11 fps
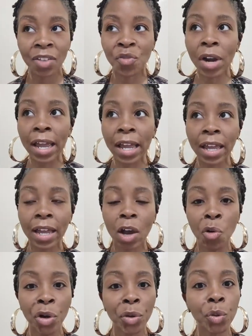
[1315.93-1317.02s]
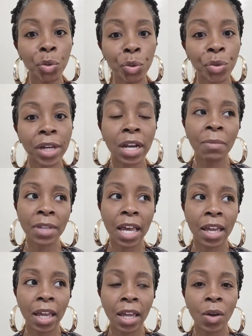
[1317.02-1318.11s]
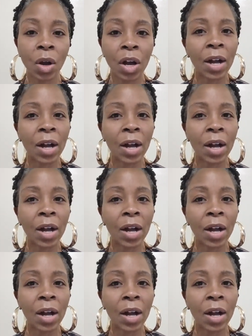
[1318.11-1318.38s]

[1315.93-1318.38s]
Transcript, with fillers: right, on Google, and I'm like,